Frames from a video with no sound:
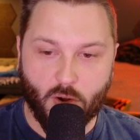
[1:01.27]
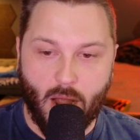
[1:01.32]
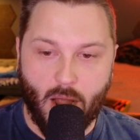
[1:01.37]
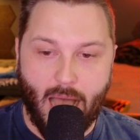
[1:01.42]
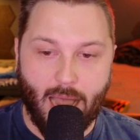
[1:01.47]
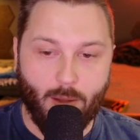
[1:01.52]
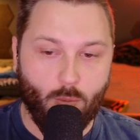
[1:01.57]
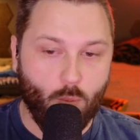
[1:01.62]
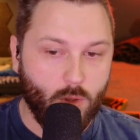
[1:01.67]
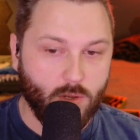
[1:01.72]

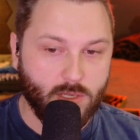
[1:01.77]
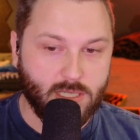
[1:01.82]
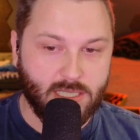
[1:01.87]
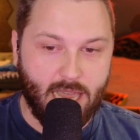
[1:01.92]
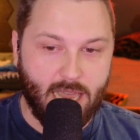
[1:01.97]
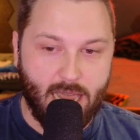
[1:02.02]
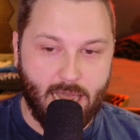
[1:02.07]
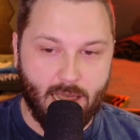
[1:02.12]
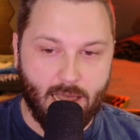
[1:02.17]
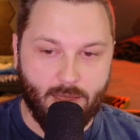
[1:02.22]
I will
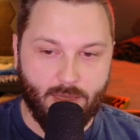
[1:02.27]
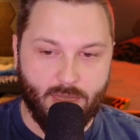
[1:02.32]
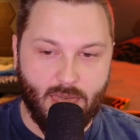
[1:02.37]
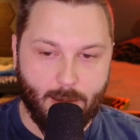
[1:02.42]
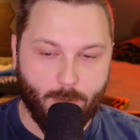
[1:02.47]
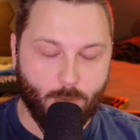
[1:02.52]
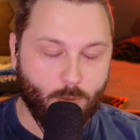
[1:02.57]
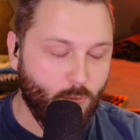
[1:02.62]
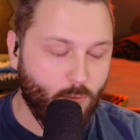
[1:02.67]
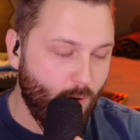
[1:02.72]
say
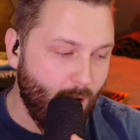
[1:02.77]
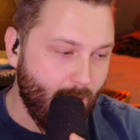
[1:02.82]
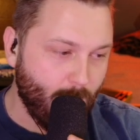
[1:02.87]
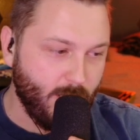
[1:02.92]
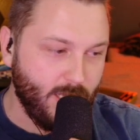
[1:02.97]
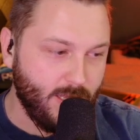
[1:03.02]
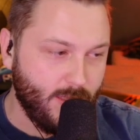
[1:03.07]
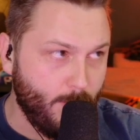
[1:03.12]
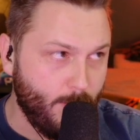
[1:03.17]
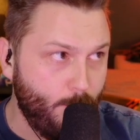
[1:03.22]
that
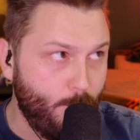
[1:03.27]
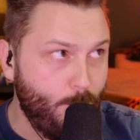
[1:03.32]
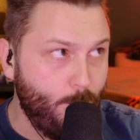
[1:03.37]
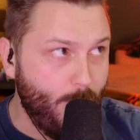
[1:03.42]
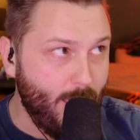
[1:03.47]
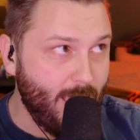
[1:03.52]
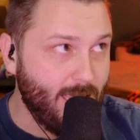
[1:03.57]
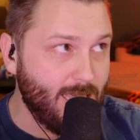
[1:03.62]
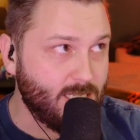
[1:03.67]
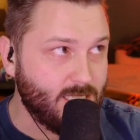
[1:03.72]
probably the
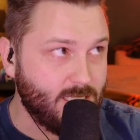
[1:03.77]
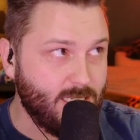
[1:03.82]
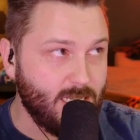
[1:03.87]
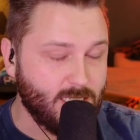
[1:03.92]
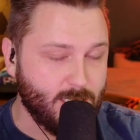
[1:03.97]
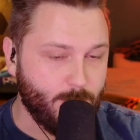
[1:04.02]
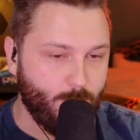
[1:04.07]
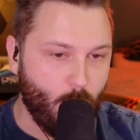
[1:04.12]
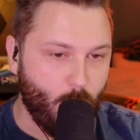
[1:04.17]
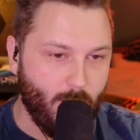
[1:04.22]
biggest
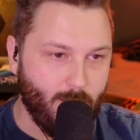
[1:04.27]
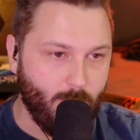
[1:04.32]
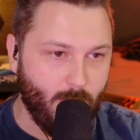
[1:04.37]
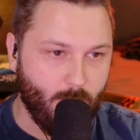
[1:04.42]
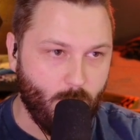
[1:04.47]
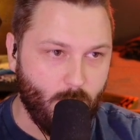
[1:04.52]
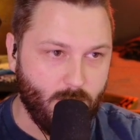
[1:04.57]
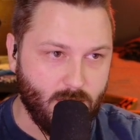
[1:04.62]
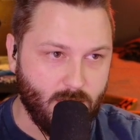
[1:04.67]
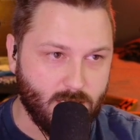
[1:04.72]

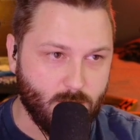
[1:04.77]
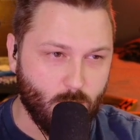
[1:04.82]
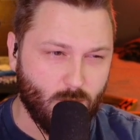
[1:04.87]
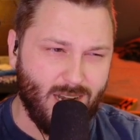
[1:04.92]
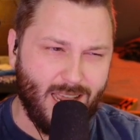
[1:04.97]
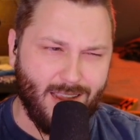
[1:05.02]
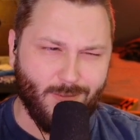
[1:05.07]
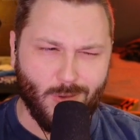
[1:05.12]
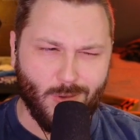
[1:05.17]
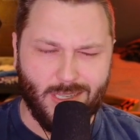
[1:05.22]
disappointment with this, or
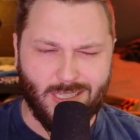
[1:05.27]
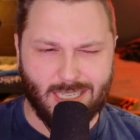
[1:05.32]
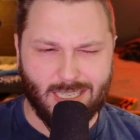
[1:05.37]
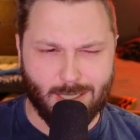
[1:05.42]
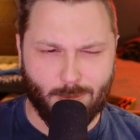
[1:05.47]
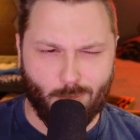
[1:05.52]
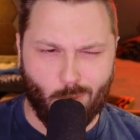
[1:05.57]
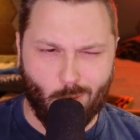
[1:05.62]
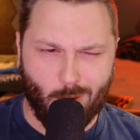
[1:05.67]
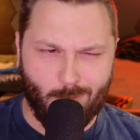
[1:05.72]
not really
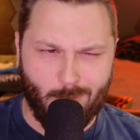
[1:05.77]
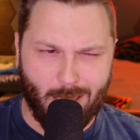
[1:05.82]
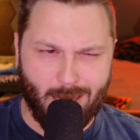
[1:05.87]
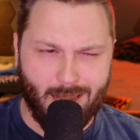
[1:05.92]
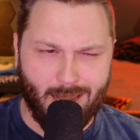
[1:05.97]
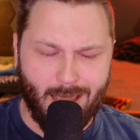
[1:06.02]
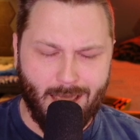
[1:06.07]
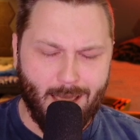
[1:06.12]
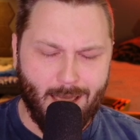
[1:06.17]
disappointment,